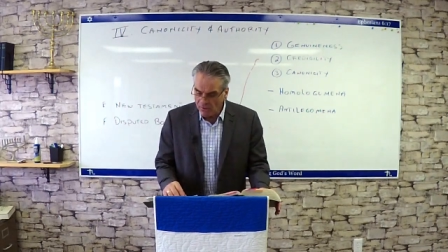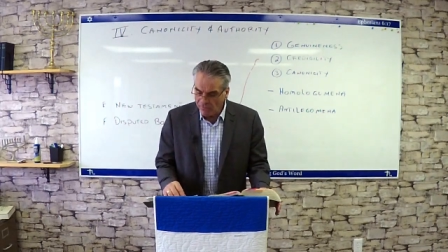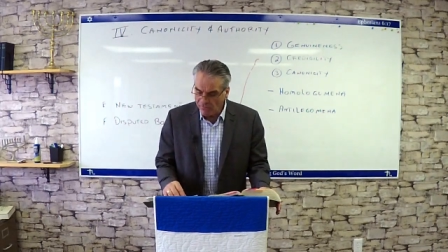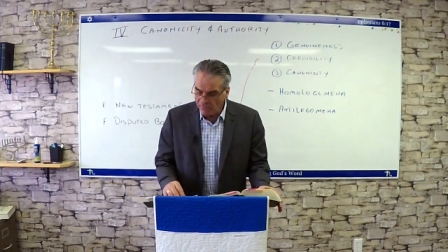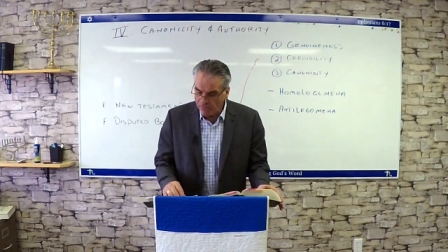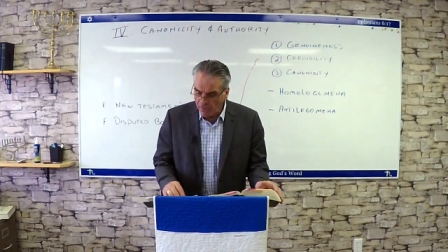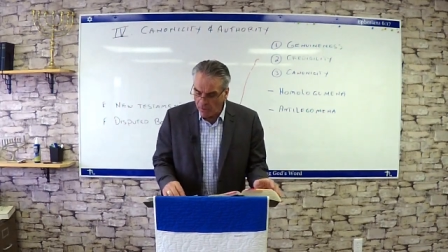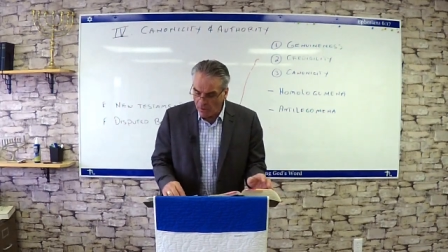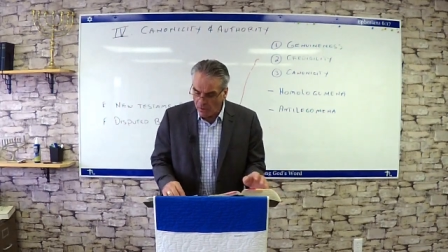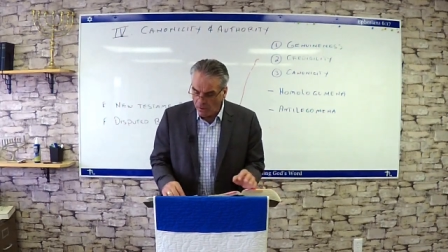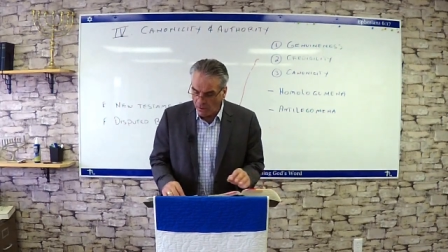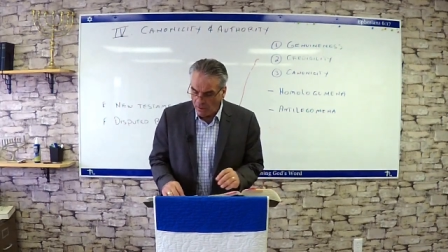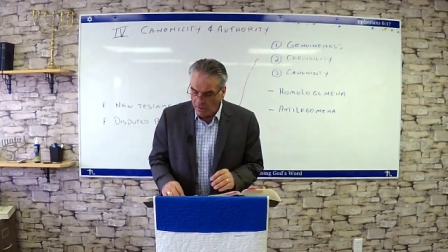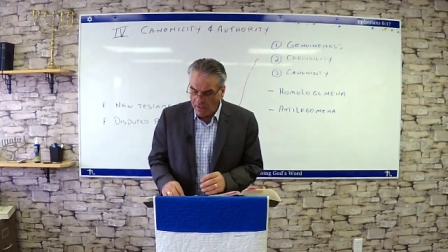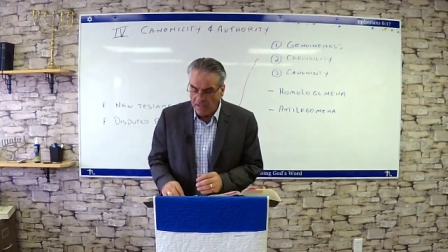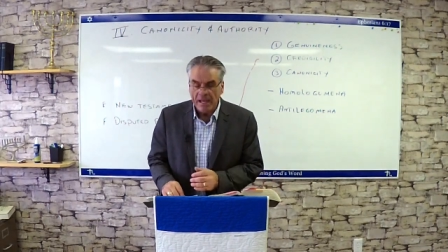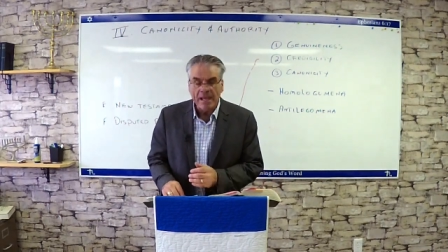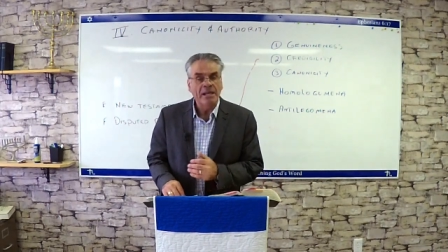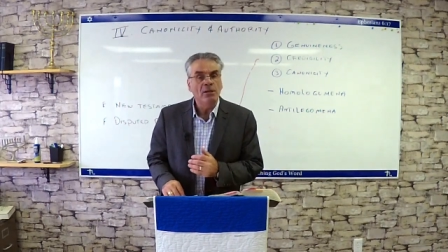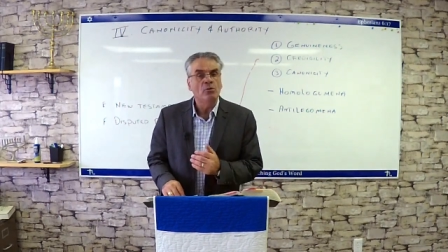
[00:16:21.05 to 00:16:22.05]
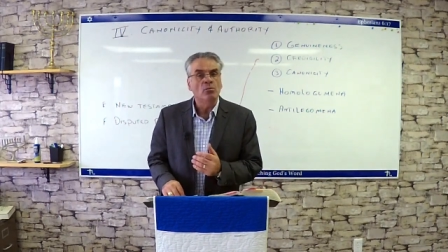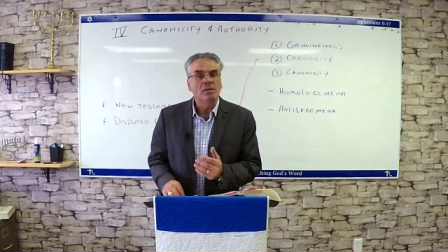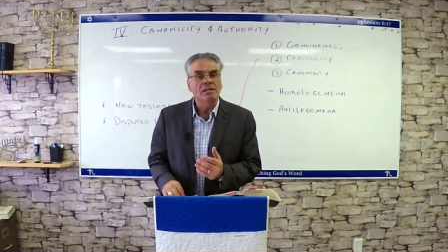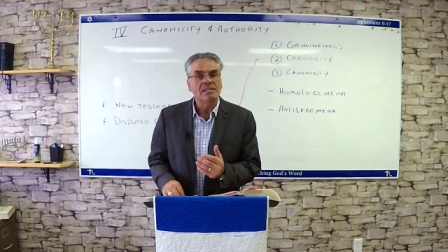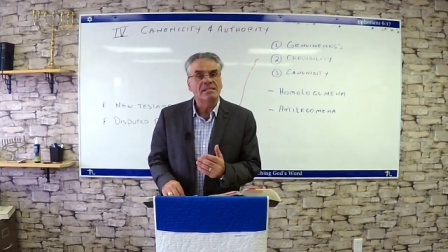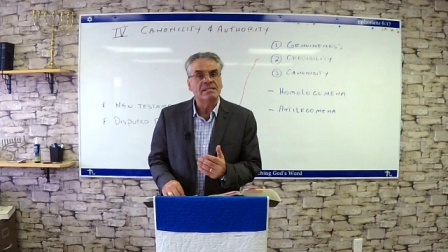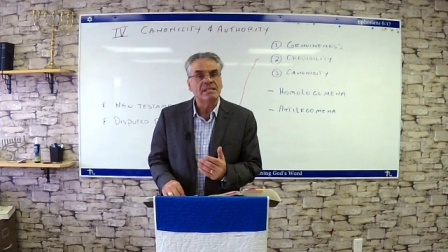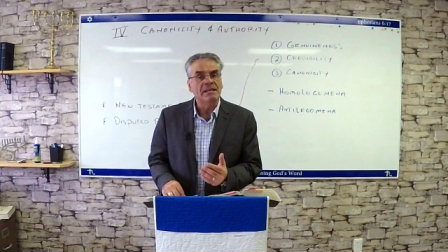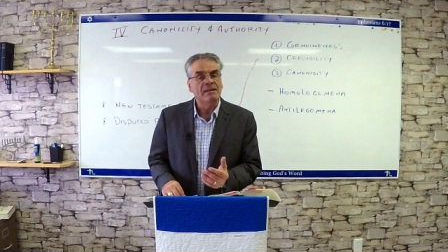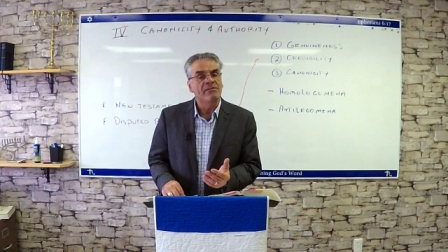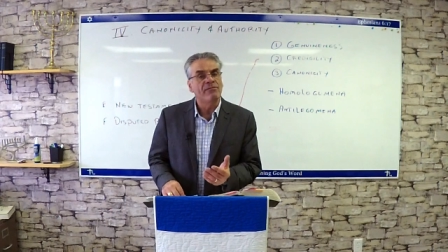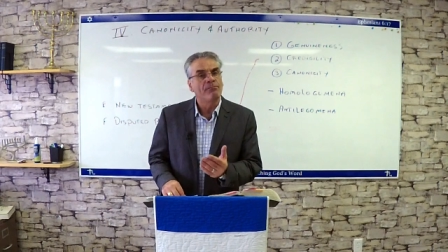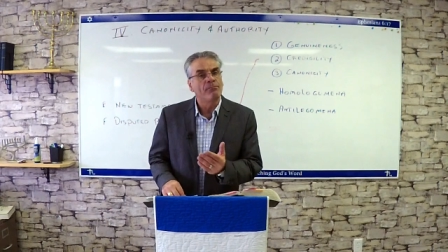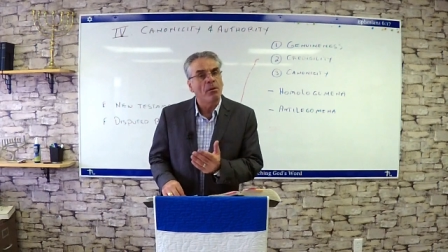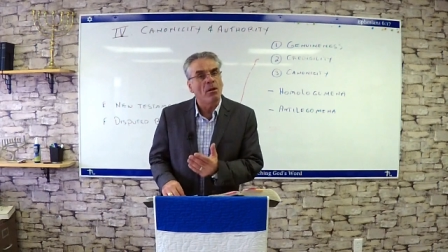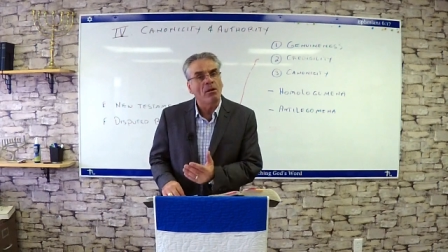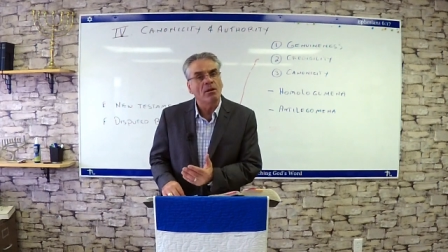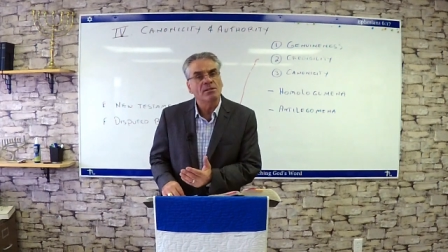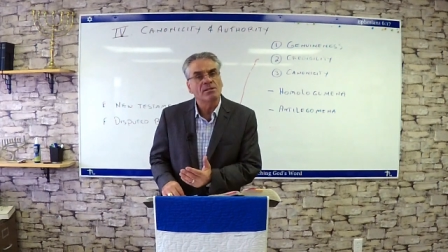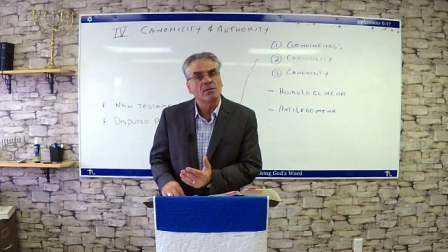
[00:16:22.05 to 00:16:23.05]
of Paul and received
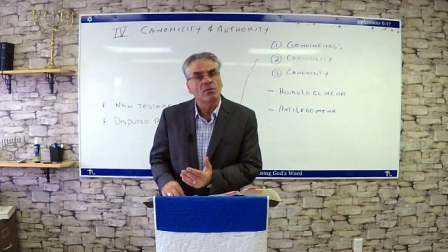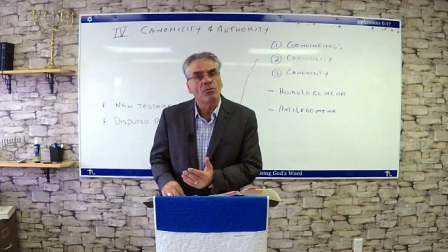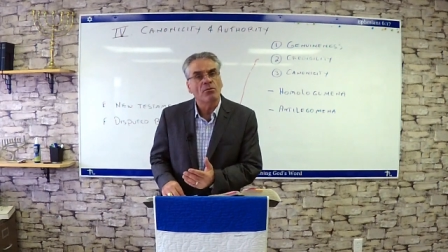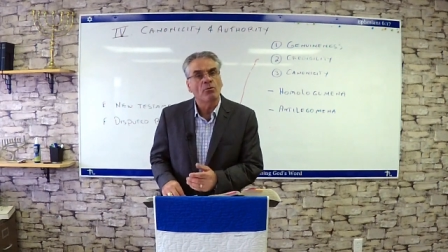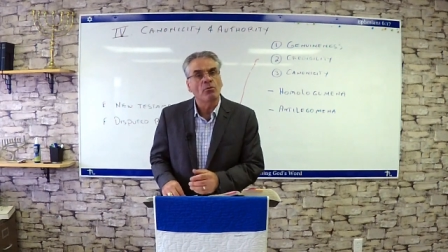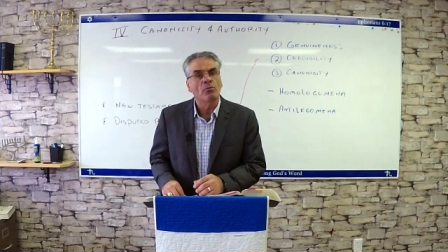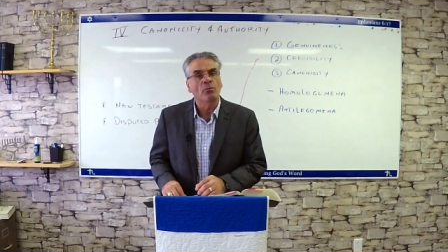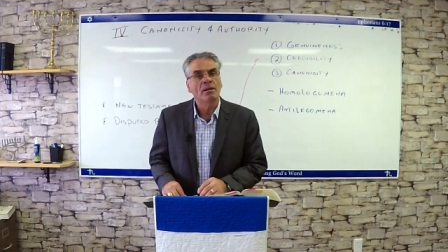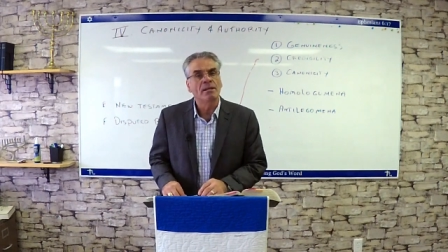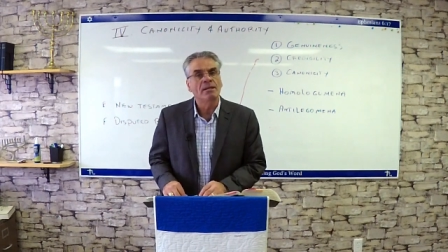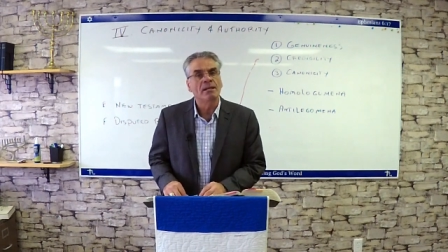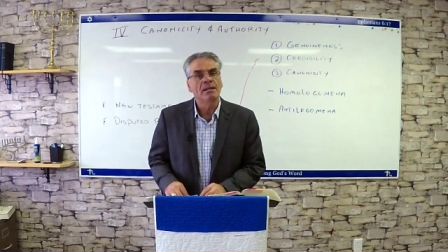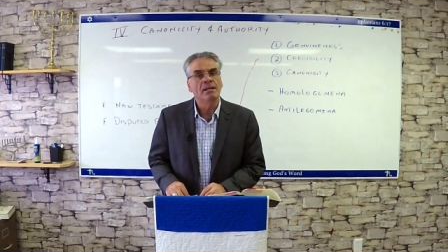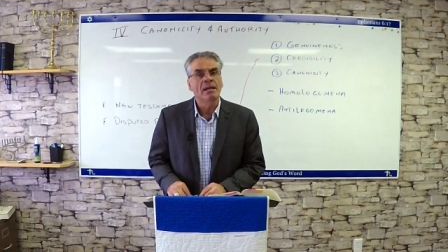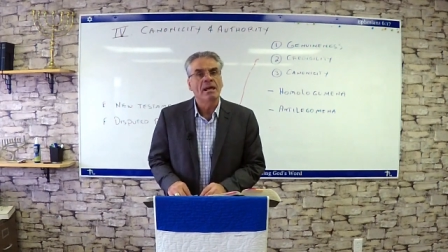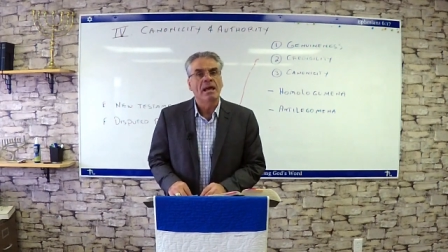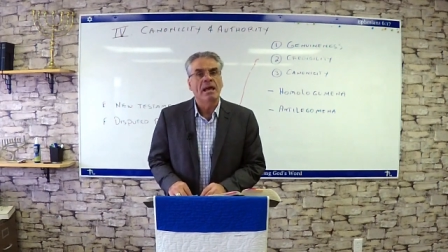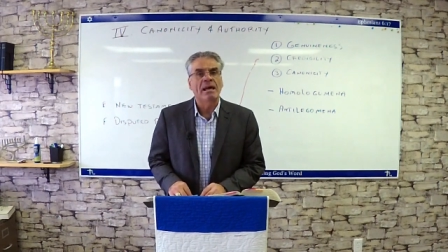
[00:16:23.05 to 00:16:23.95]
Paul's authority